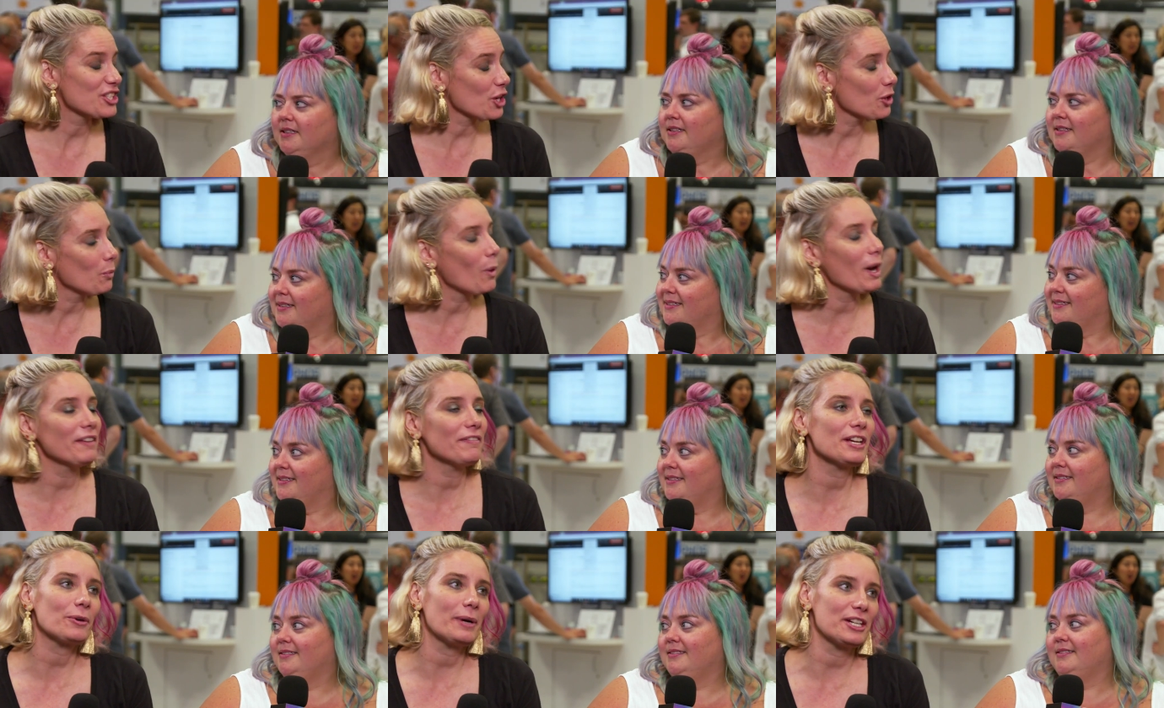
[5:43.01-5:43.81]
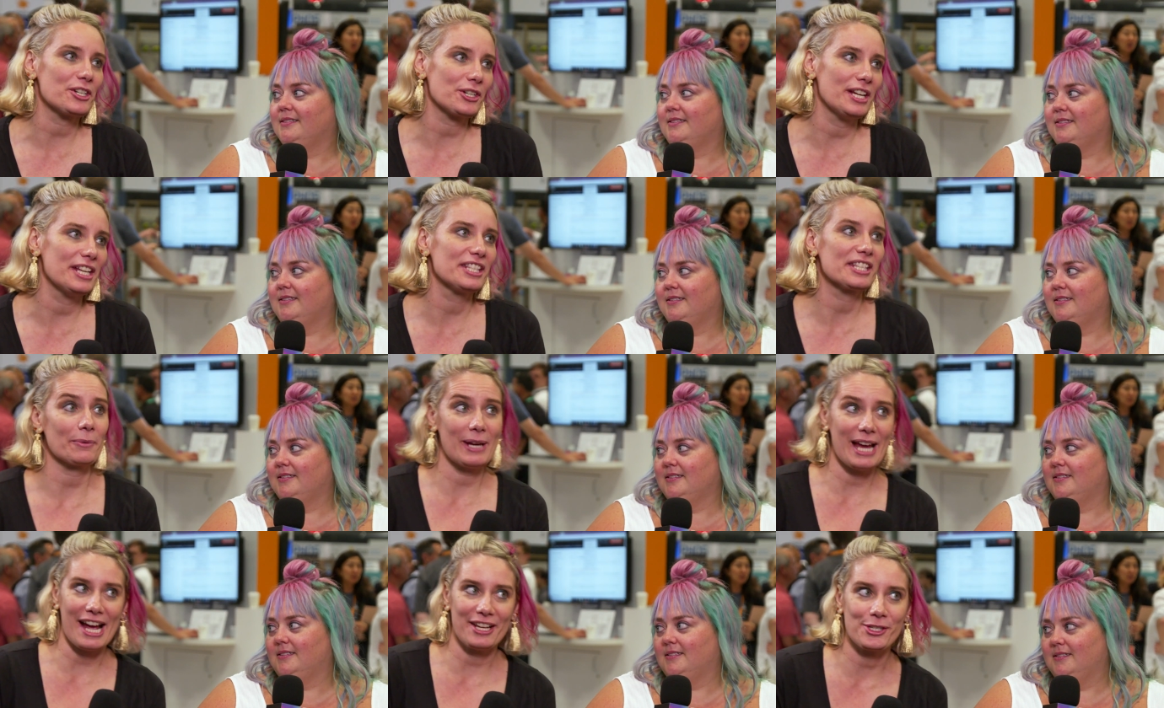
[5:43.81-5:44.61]
Speaker 1: So one of the questions that
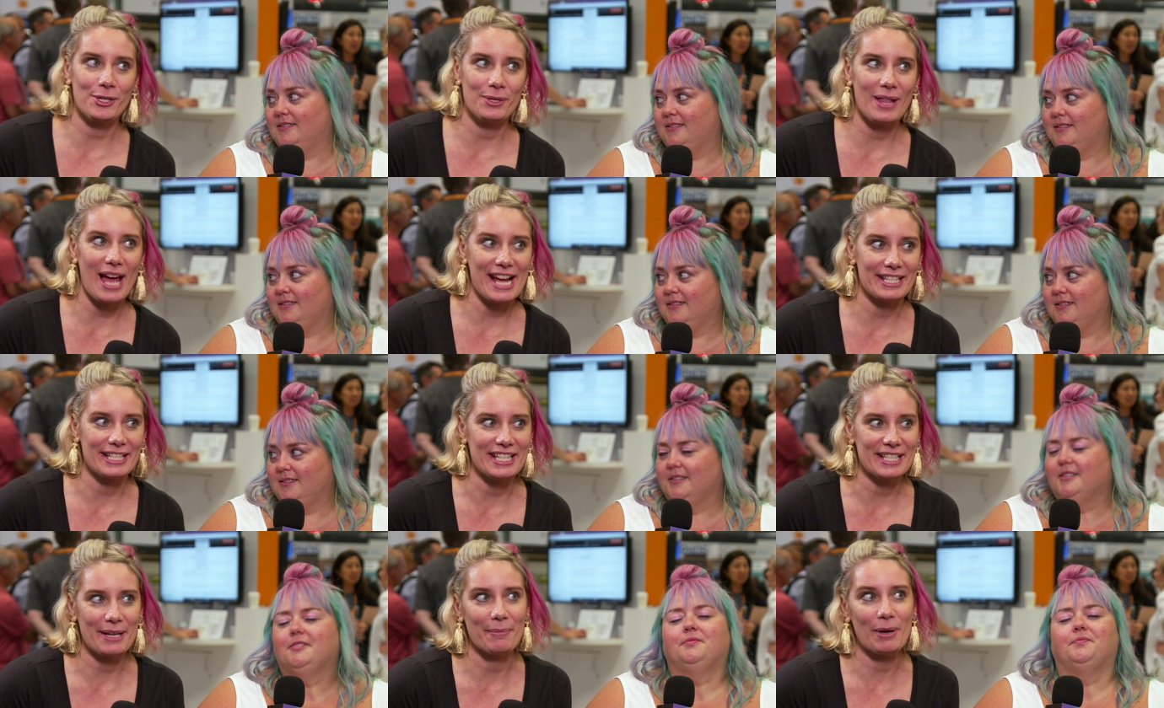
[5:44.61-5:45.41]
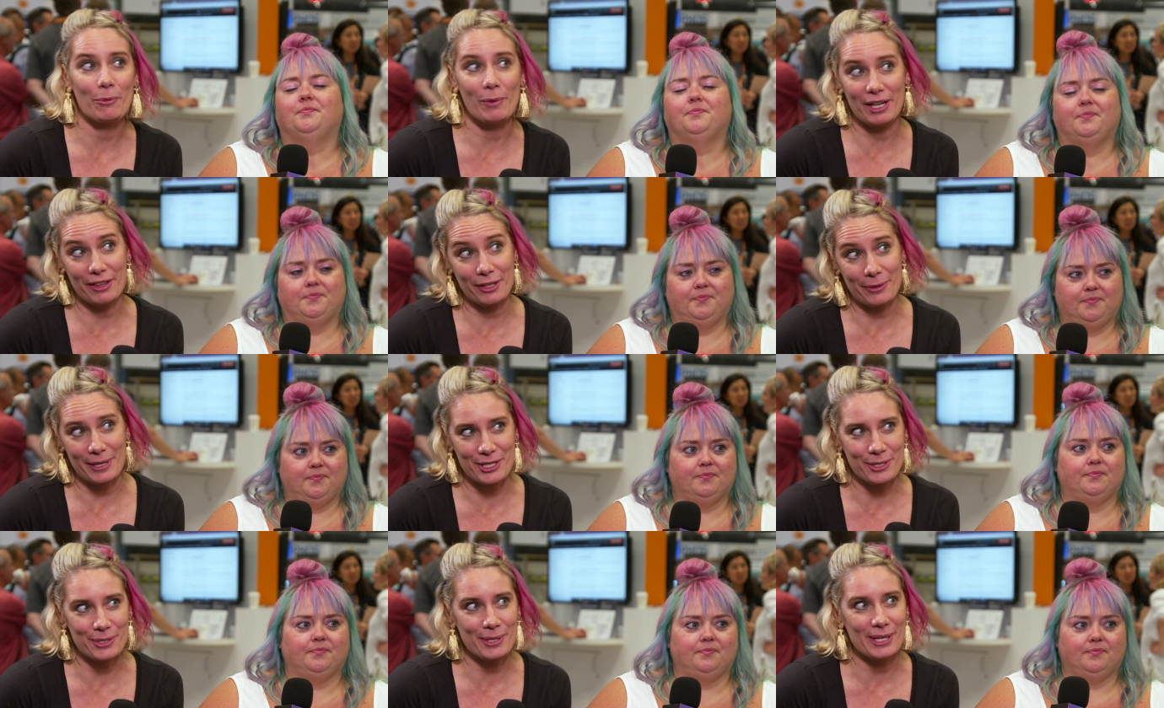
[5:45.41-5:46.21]
we asked you last season, but one of the
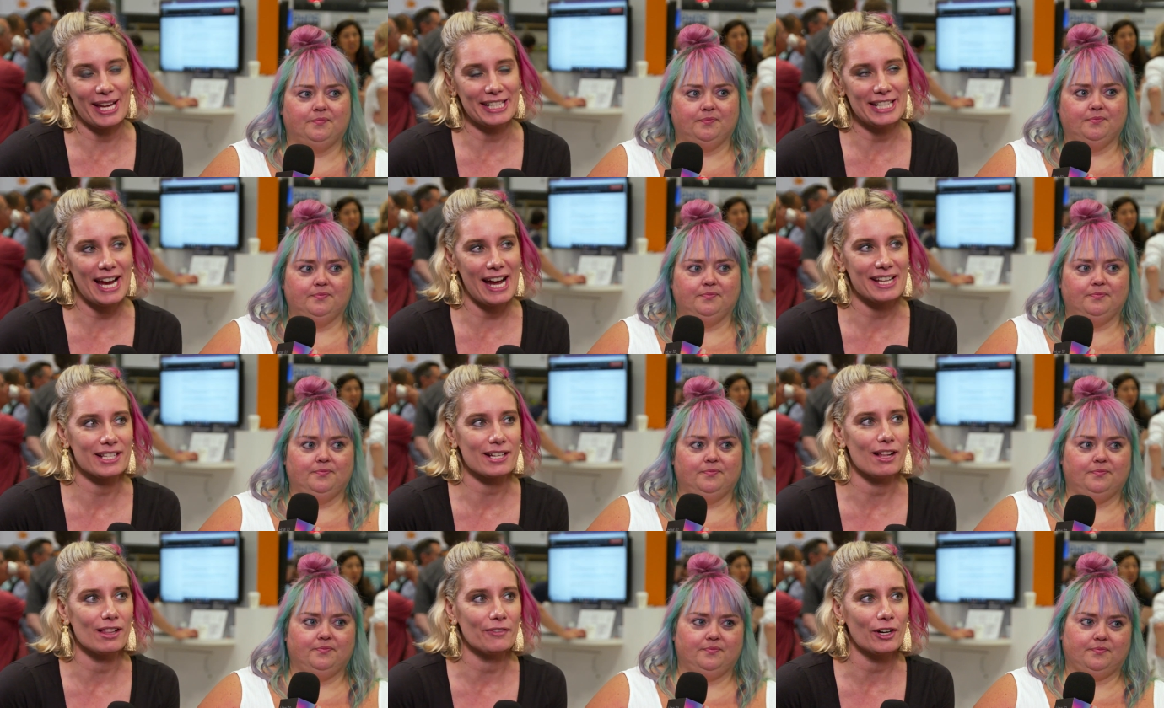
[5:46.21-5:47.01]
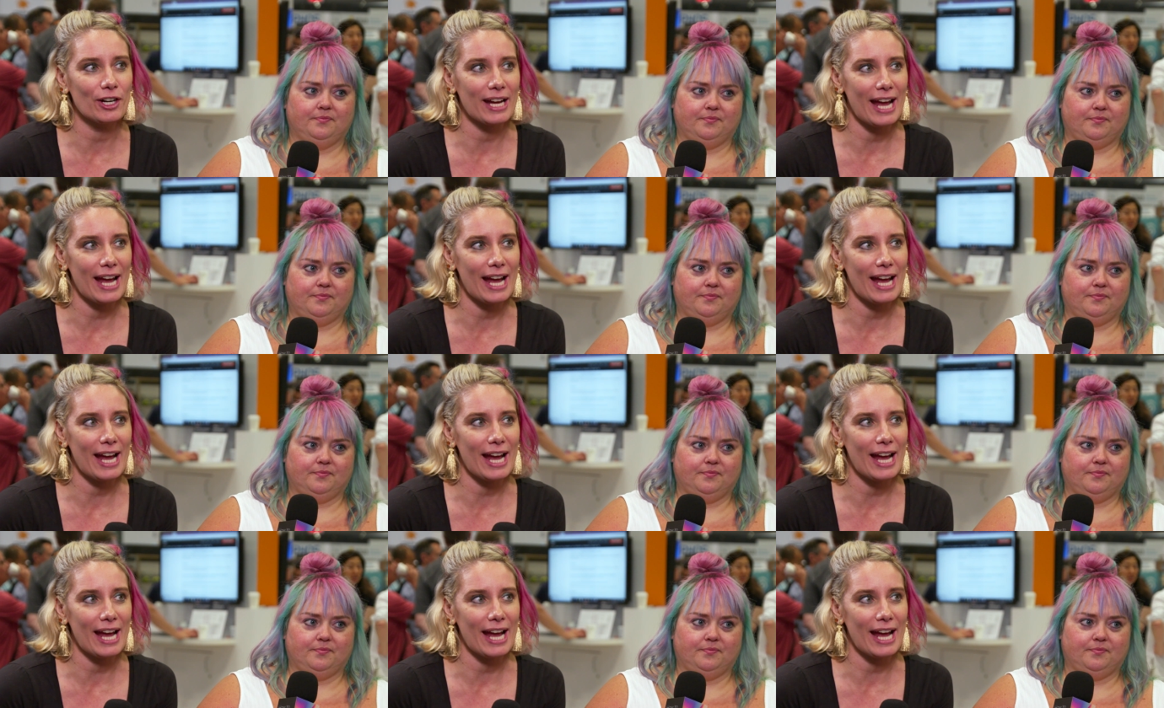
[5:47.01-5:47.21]
questions we like to ask all of our